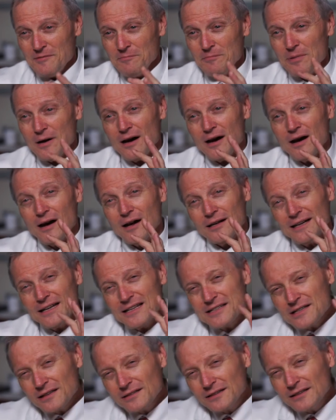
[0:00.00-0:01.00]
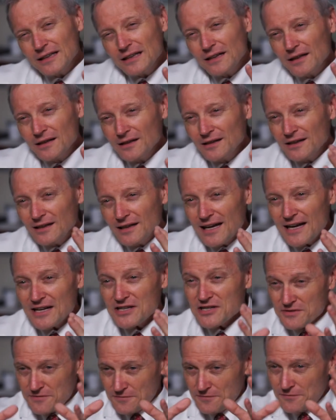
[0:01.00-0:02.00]
but it's a little
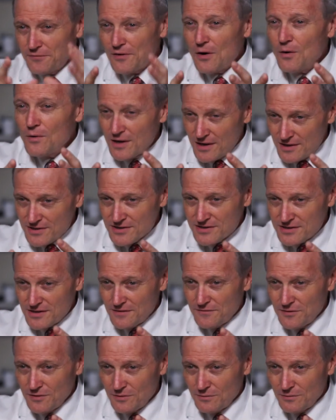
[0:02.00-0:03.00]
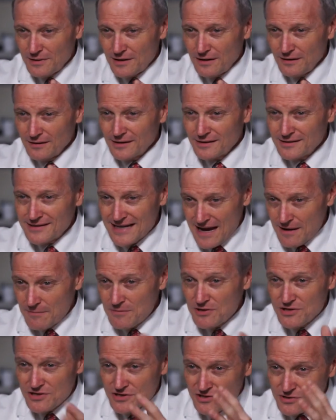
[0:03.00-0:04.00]
less focused, if you will. It
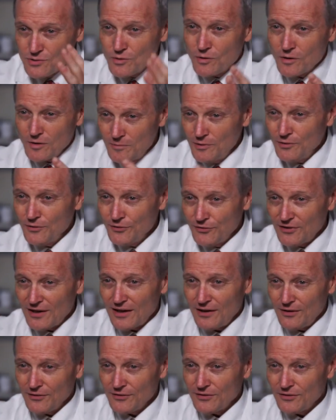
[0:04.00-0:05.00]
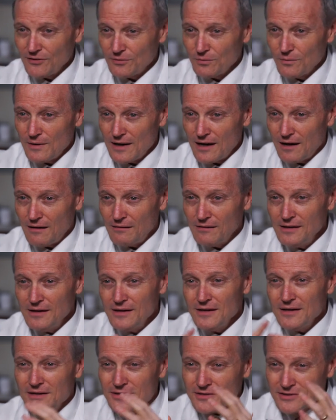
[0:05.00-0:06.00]
damages normal cells as well.
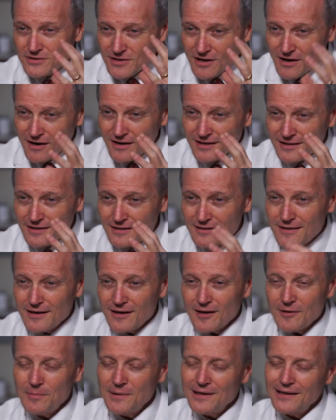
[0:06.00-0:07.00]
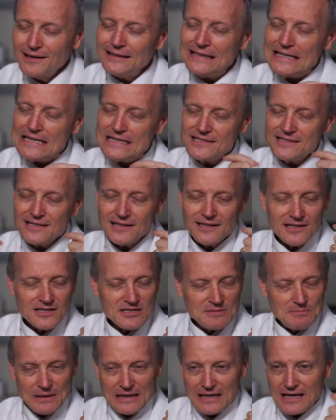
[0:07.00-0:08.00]
Targeted therapy, at least at
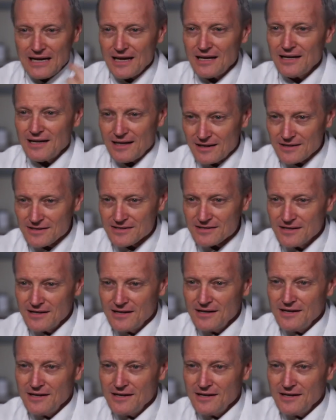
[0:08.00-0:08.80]
its beginnings,